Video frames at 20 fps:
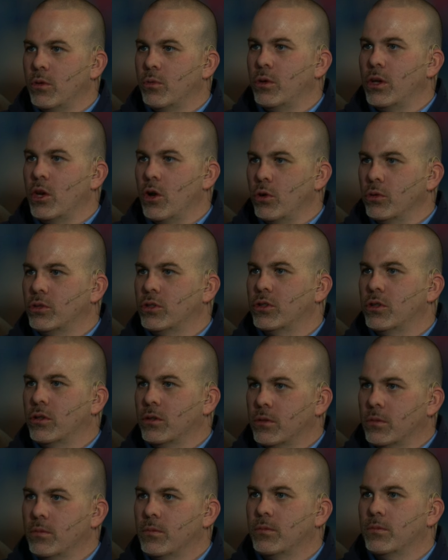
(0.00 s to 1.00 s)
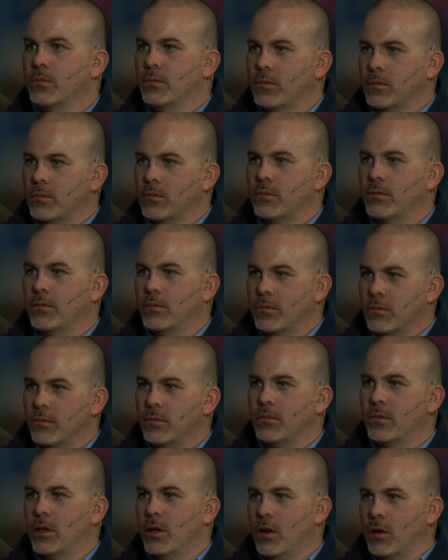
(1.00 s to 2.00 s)
we host.
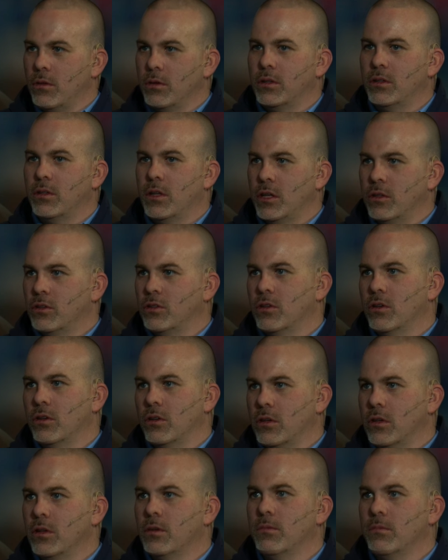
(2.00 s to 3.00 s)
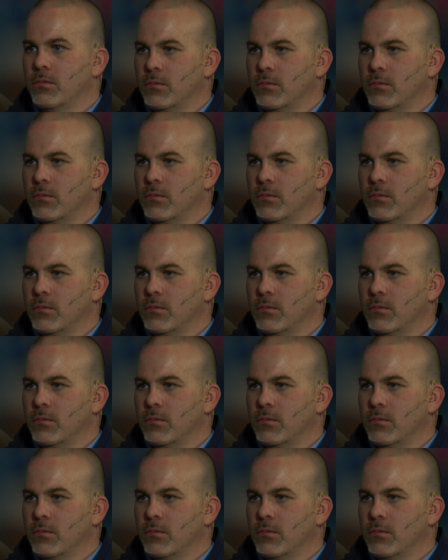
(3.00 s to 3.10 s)
You know, in, internally.